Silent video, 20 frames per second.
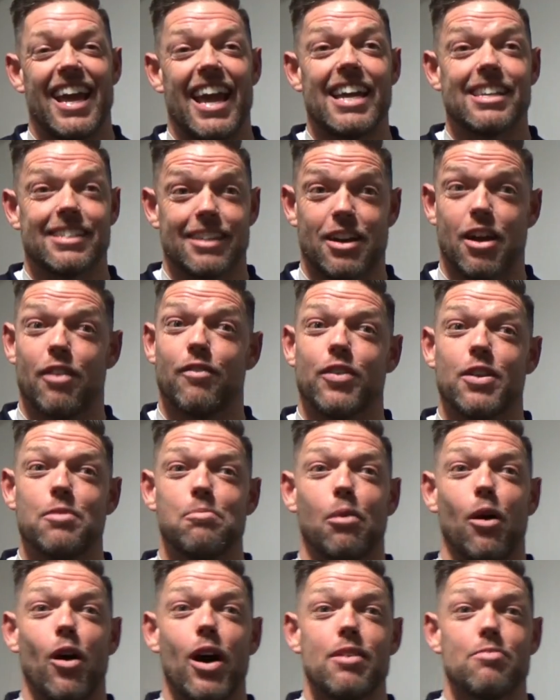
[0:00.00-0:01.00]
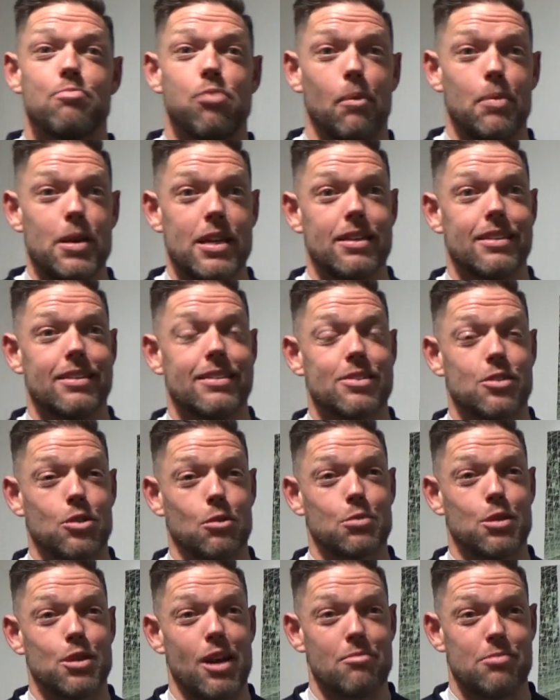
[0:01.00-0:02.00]
He's a confident boy, probably
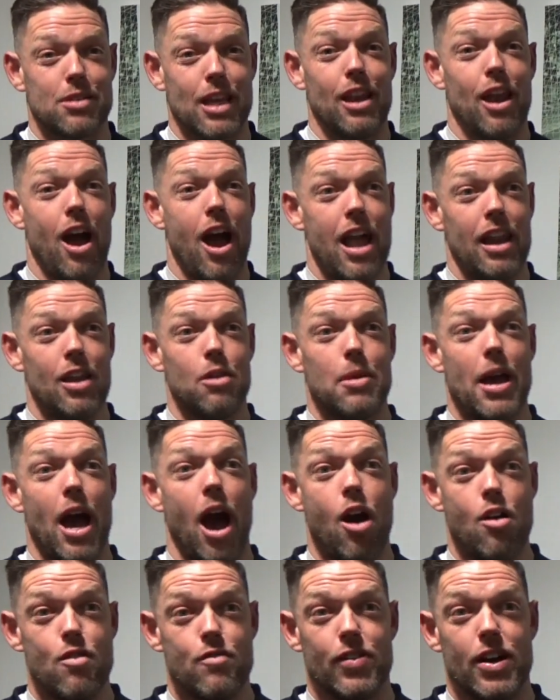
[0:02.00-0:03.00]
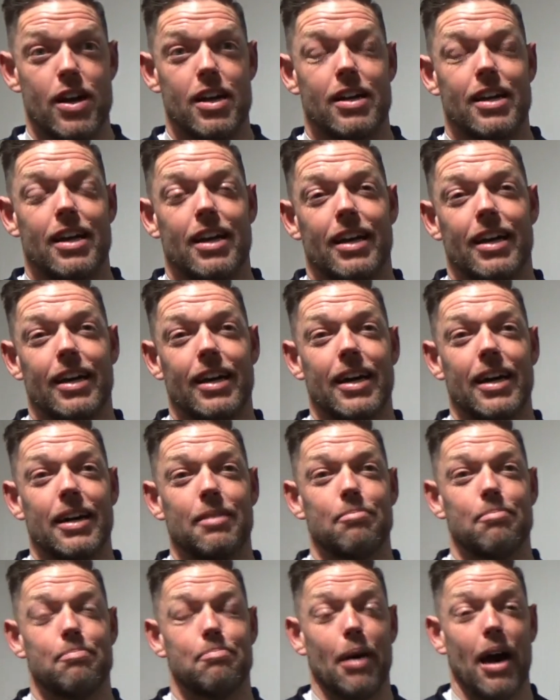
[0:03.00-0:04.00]
sometimes a, little bit over,
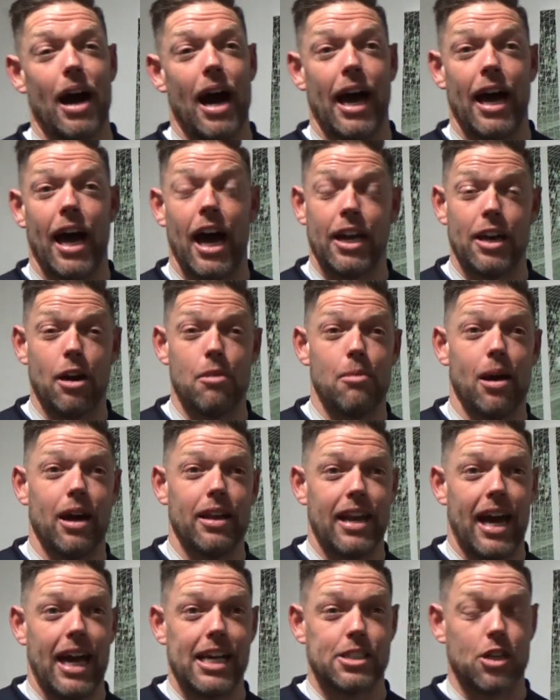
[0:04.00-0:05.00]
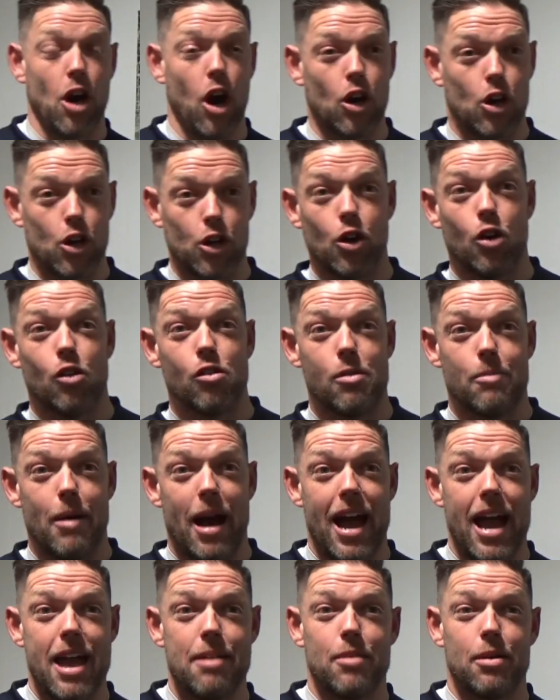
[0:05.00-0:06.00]
um, but I, I don't mind that. He's got a good aura
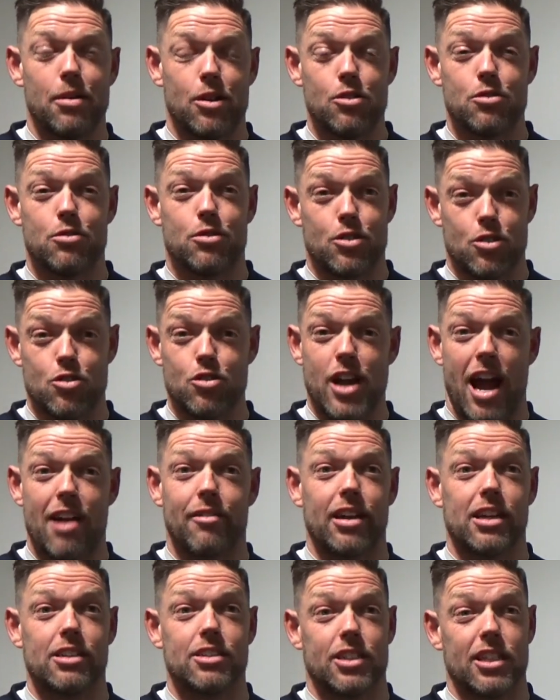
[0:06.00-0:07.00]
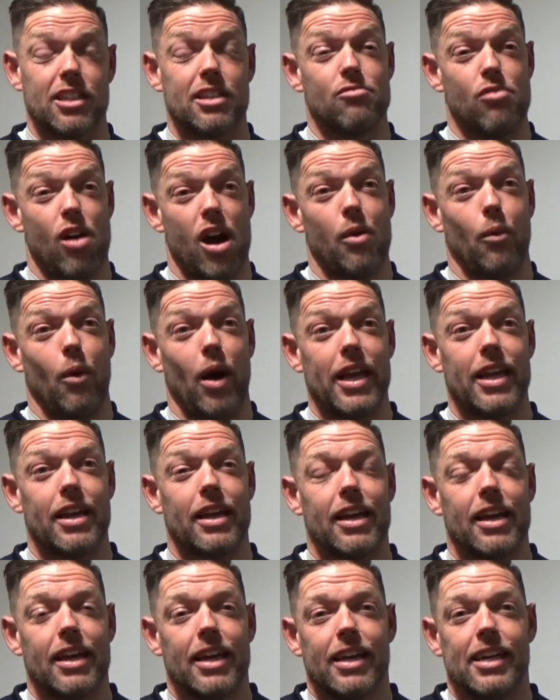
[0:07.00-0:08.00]
about him, a good good arrogance in the right way
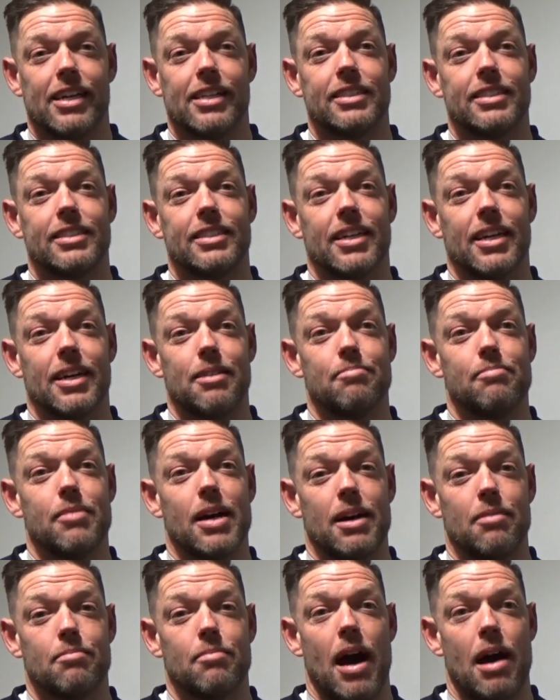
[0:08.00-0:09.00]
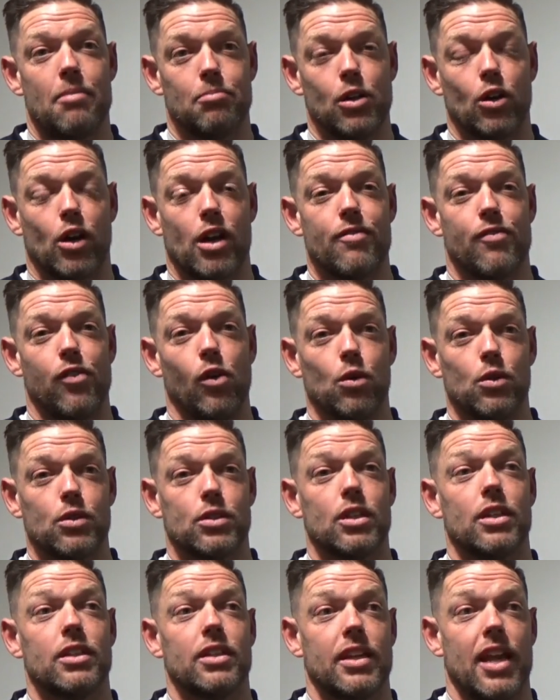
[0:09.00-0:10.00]
and um, I'm, I'm, looking
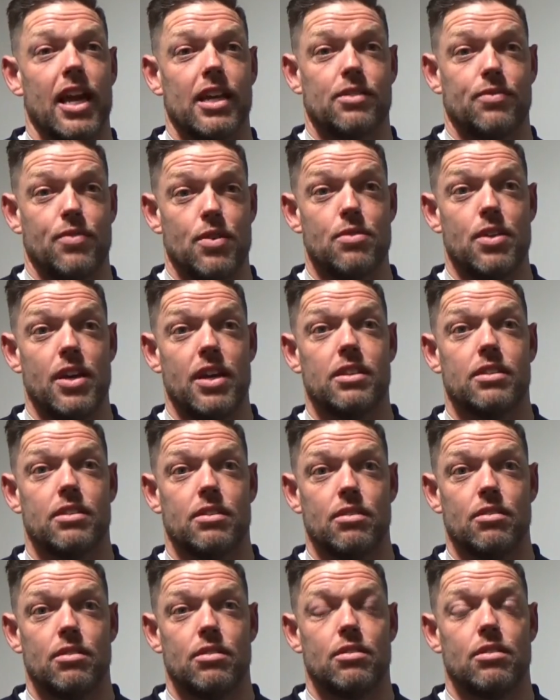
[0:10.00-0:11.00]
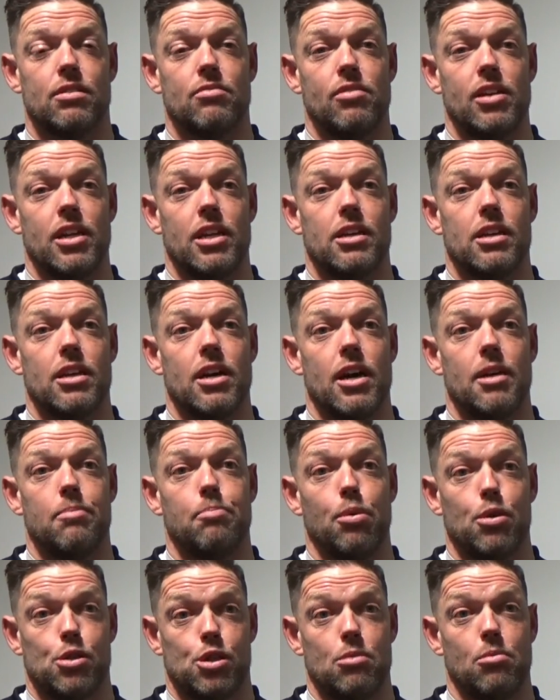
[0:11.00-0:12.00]
forward in the next few years to, to really uh,
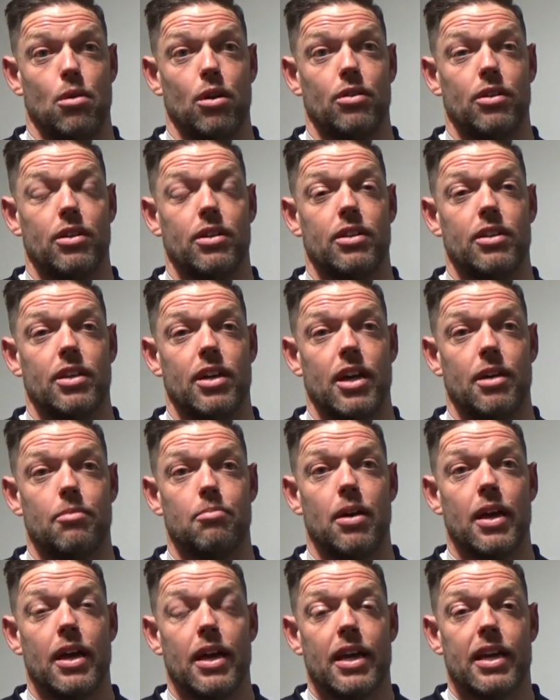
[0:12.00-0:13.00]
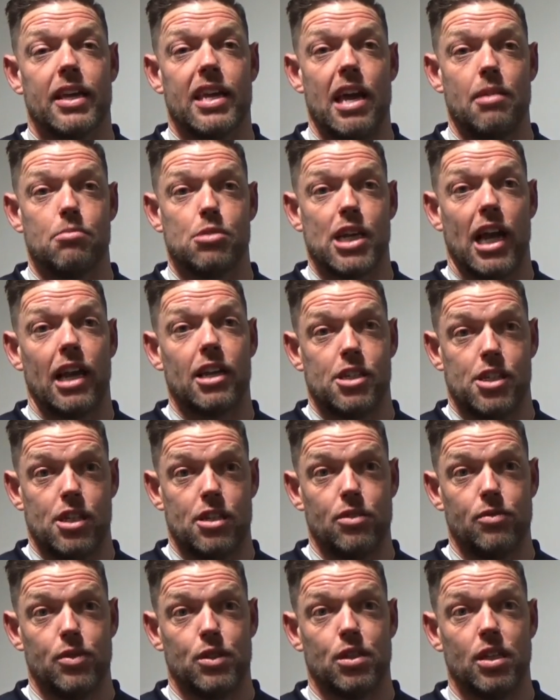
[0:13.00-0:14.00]
push him on and um, get him
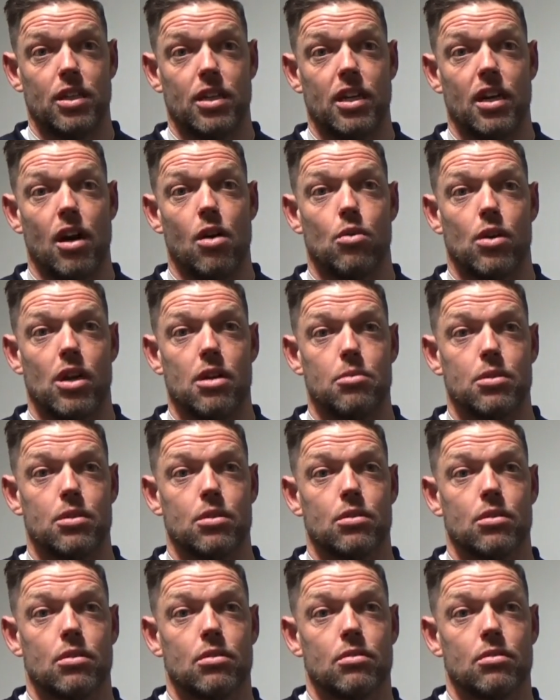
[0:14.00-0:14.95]
challenging the other senior goalkeepers.